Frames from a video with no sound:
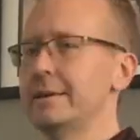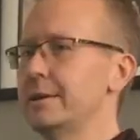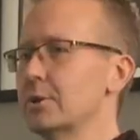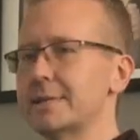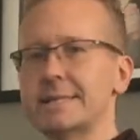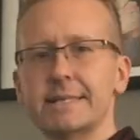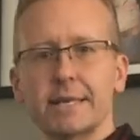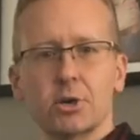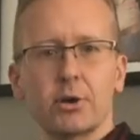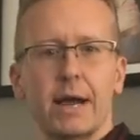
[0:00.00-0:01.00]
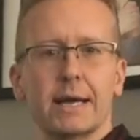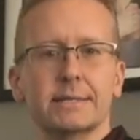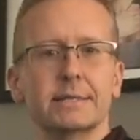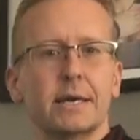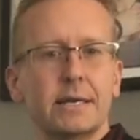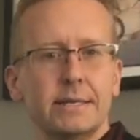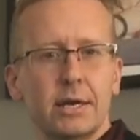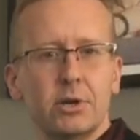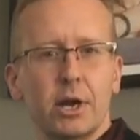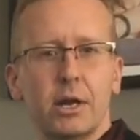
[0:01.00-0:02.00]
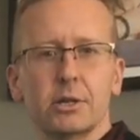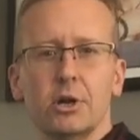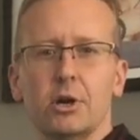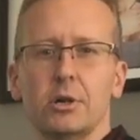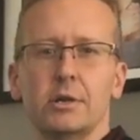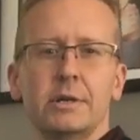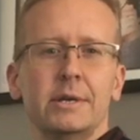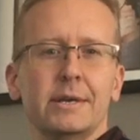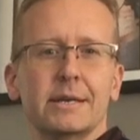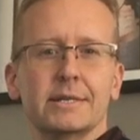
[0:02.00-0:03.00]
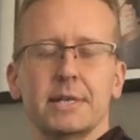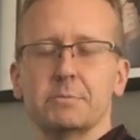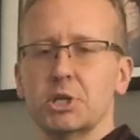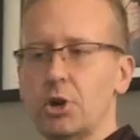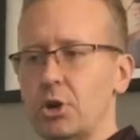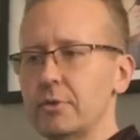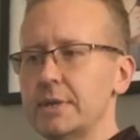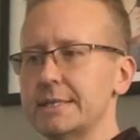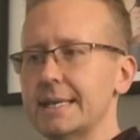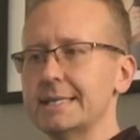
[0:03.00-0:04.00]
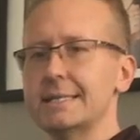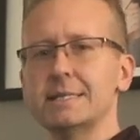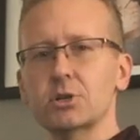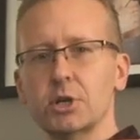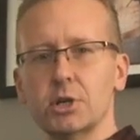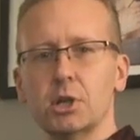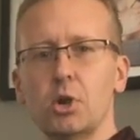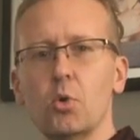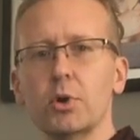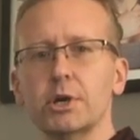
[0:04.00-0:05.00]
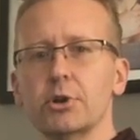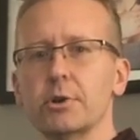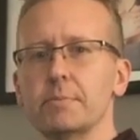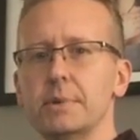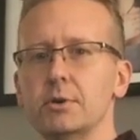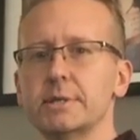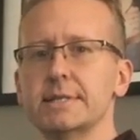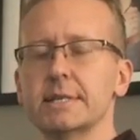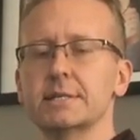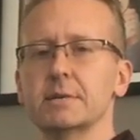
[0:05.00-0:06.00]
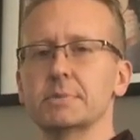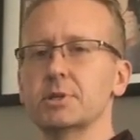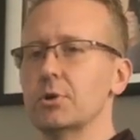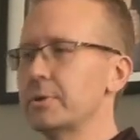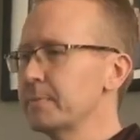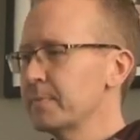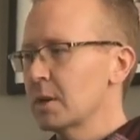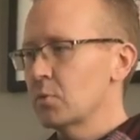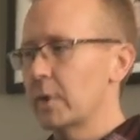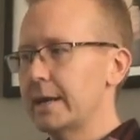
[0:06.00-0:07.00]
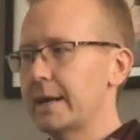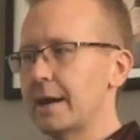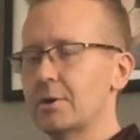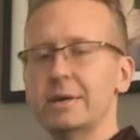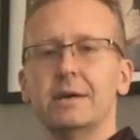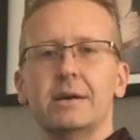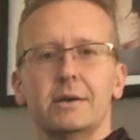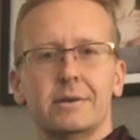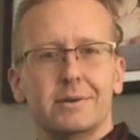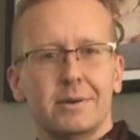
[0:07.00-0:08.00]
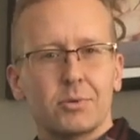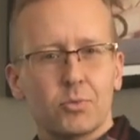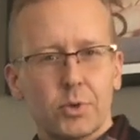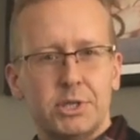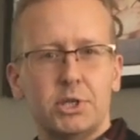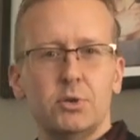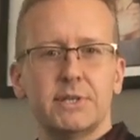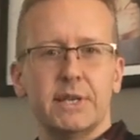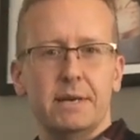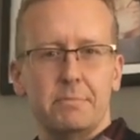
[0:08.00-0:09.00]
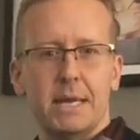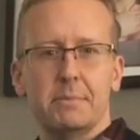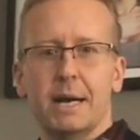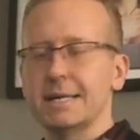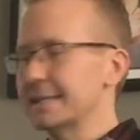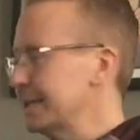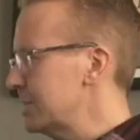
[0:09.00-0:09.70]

you know, cigarettes, cutting down your alcohol consumption, all these things, these are going to lower your immune system. So, right now, reducing, minimizing